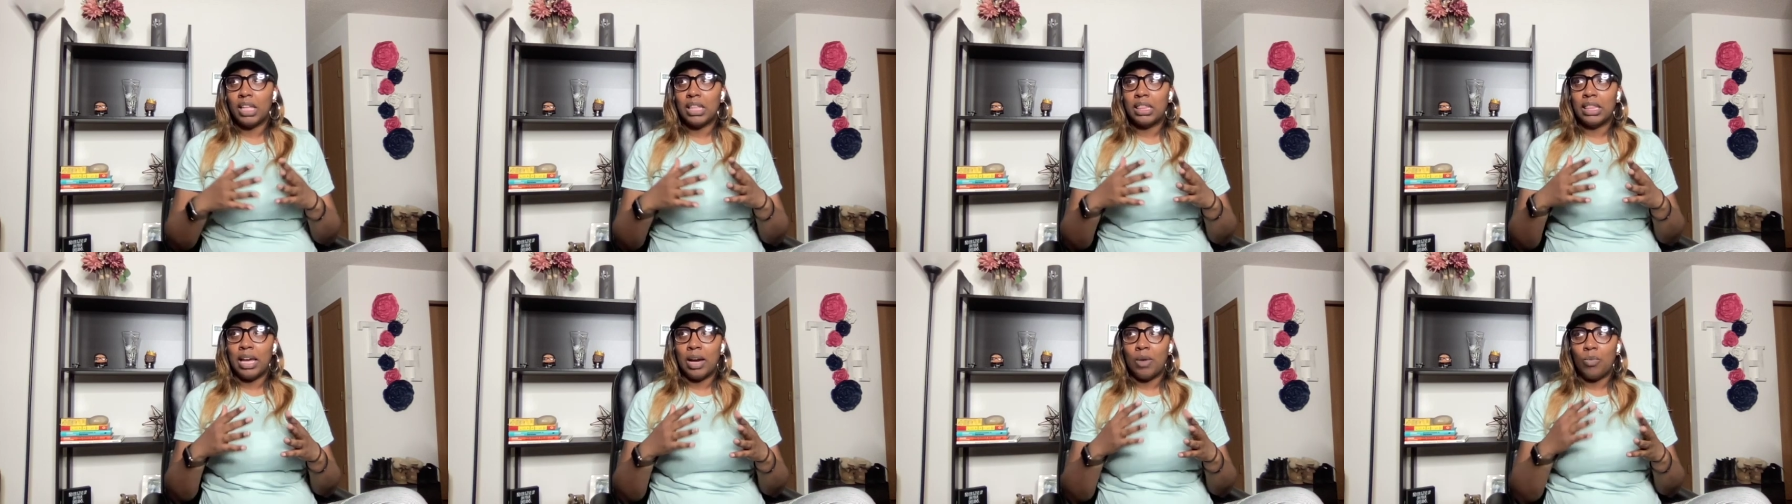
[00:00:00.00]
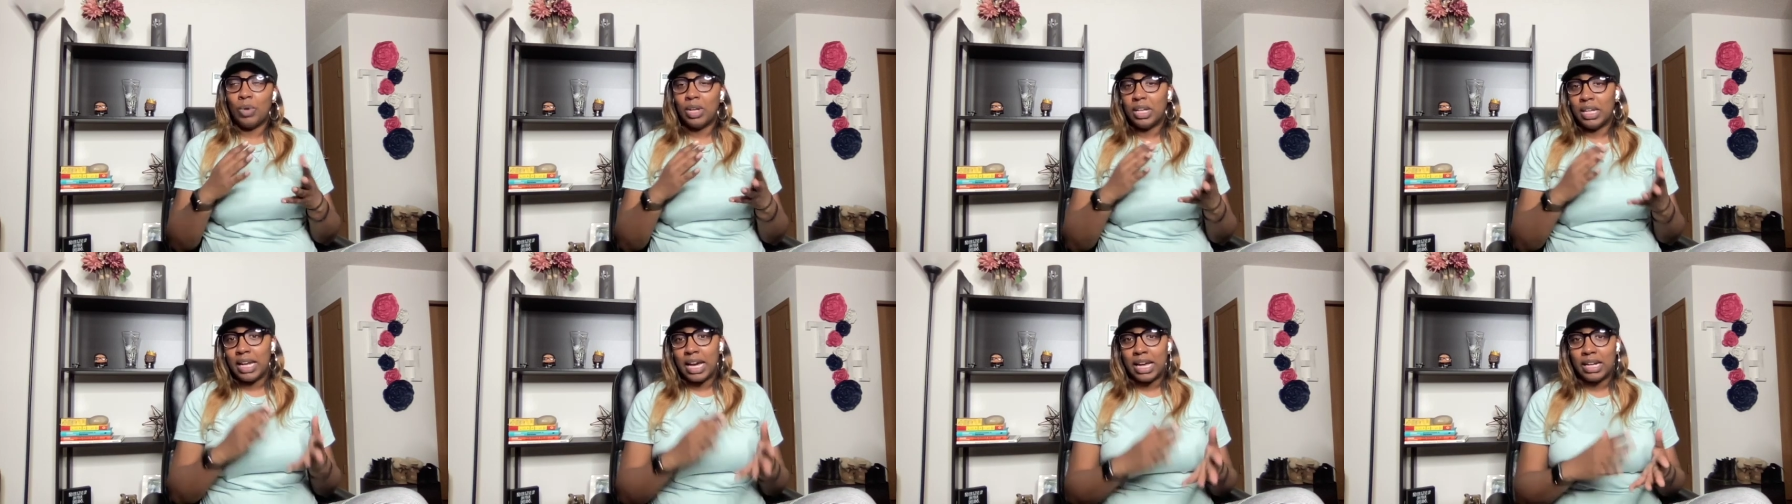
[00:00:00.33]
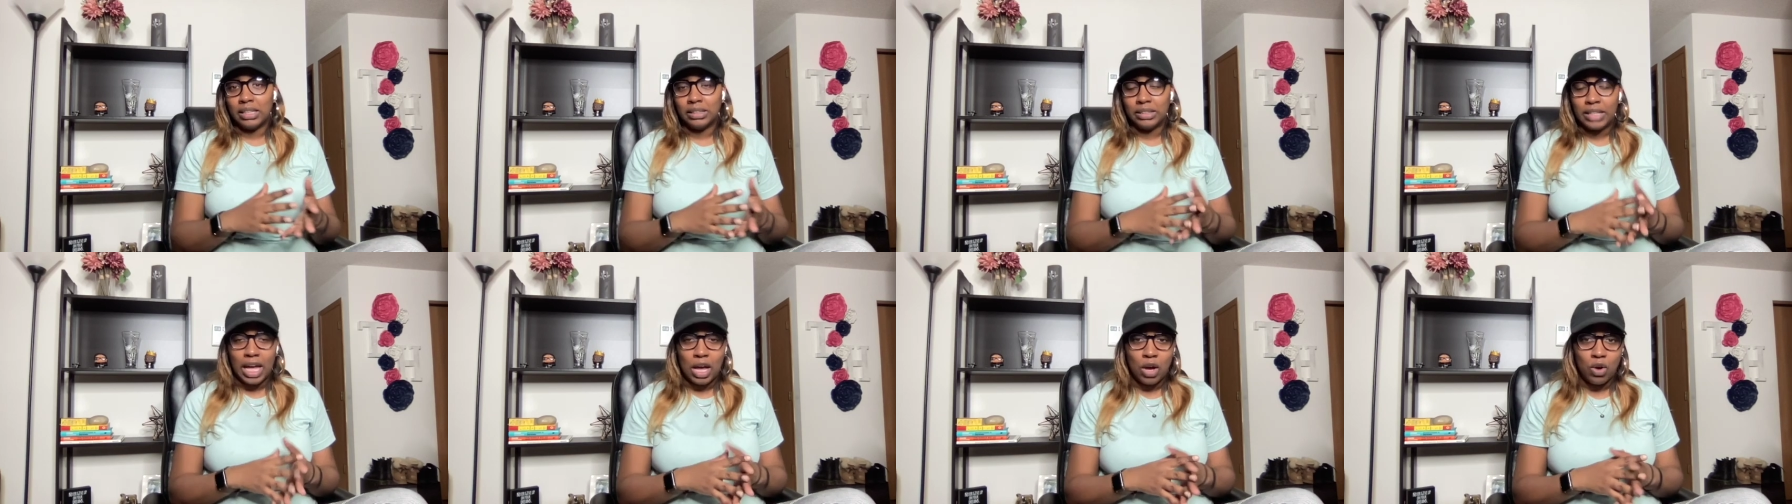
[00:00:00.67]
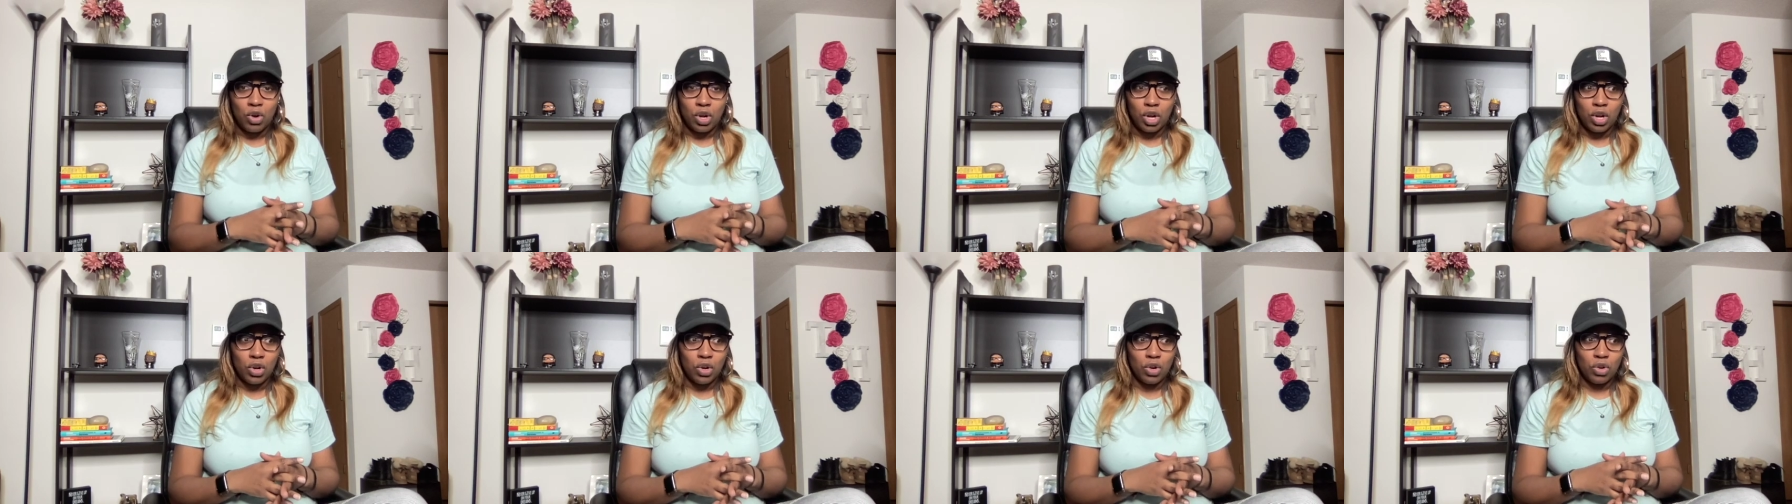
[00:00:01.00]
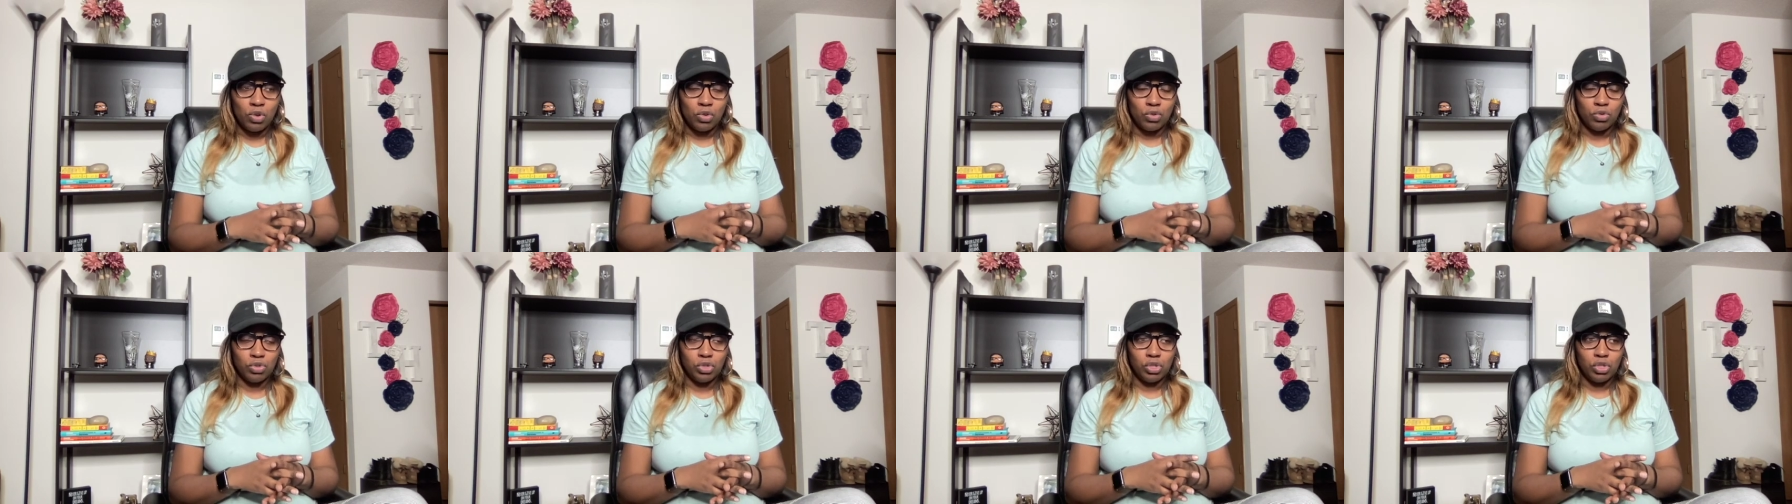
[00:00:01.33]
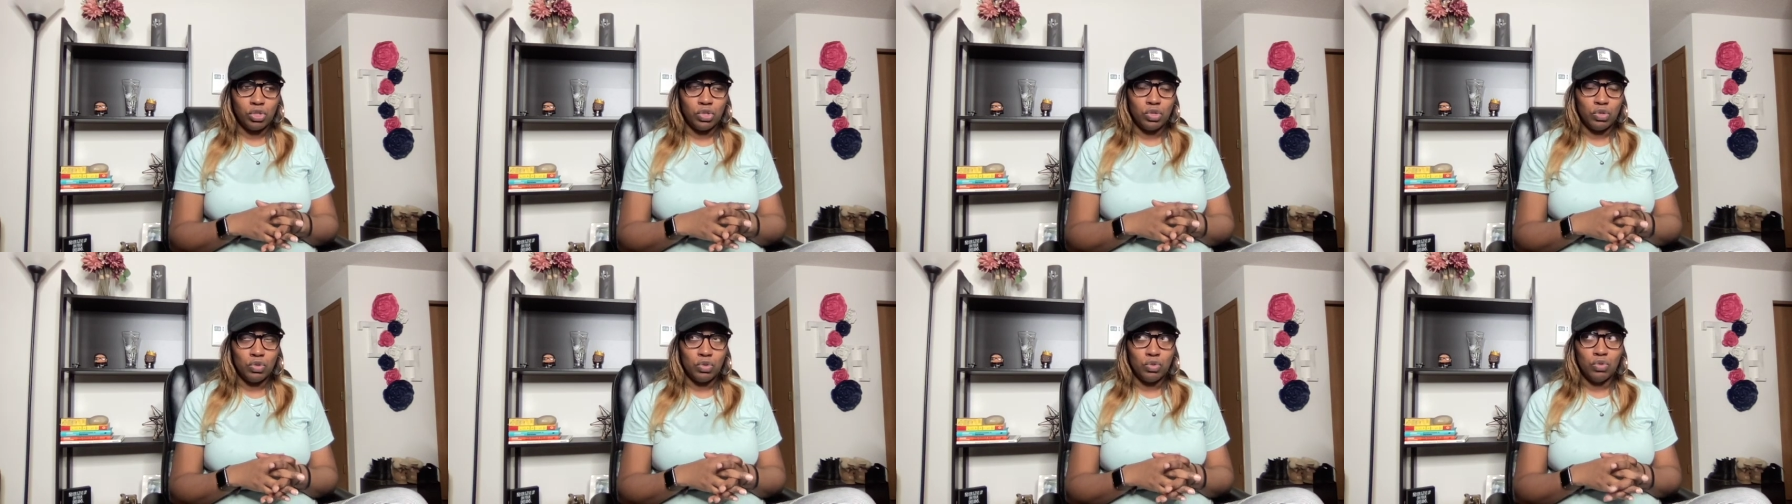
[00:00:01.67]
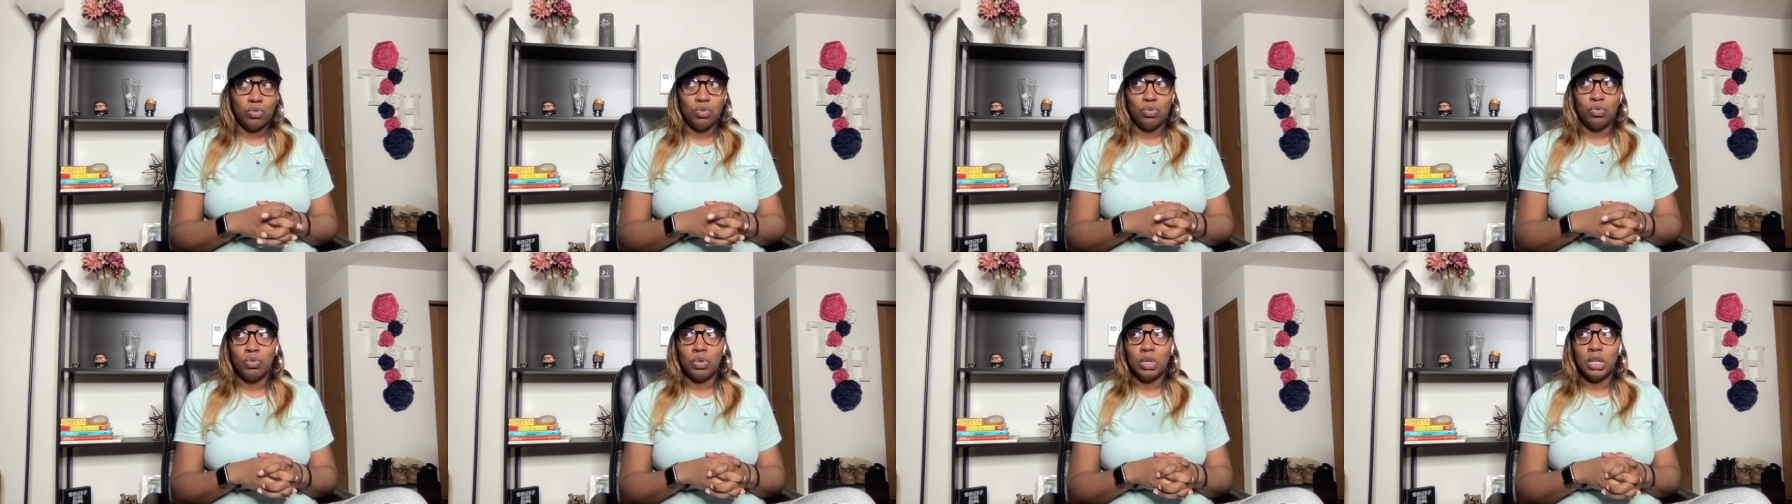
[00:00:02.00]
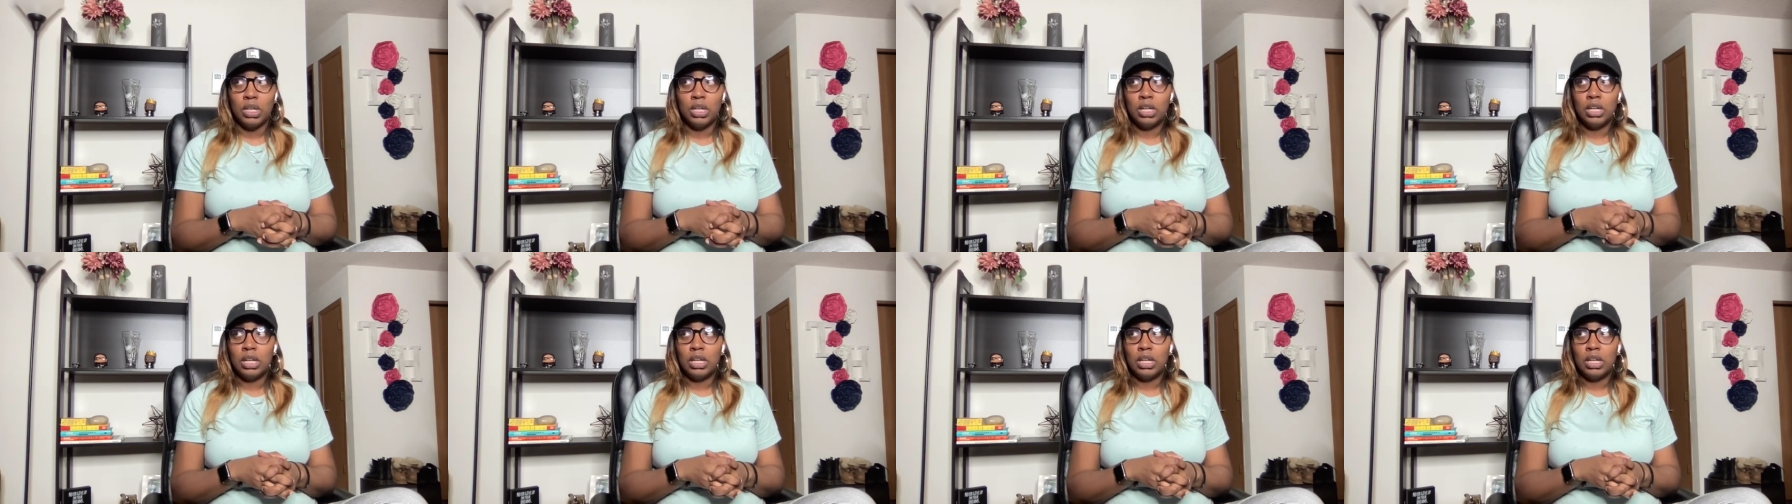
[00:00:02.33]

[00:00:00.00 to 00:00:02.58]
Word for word: that would not allow her to